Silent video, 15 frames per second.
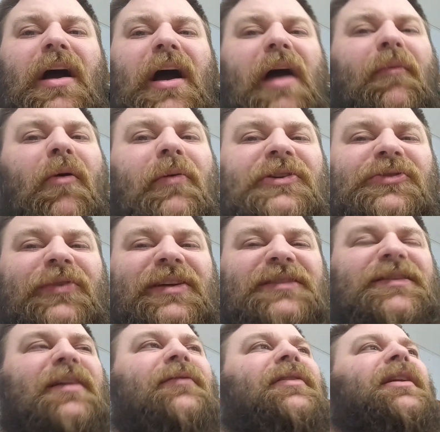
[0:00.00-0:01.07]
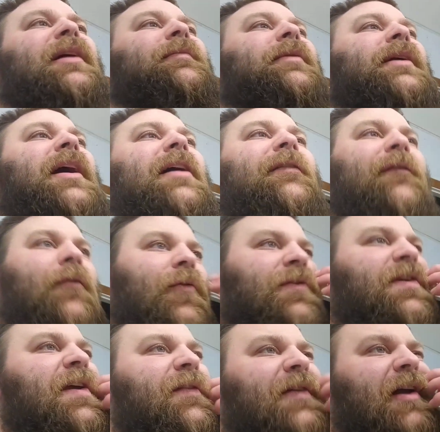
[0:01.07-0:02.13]
I'm almost 27. I'm going to have 4
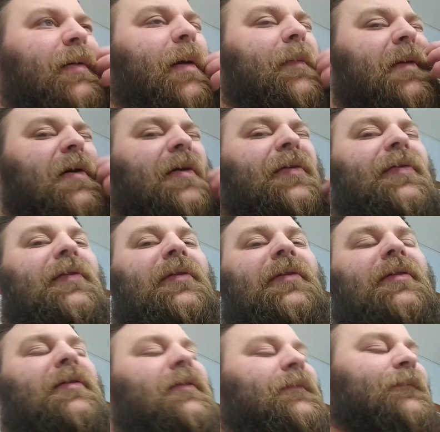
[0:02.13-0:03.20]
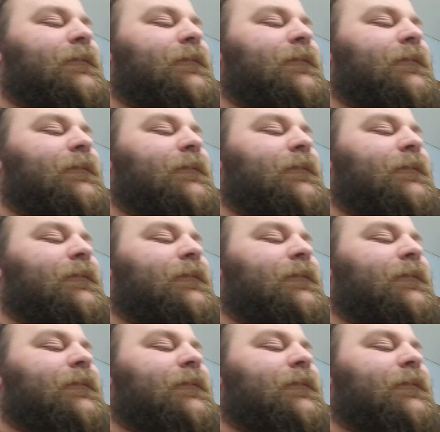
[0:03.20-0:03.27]
teeth out of my mouth.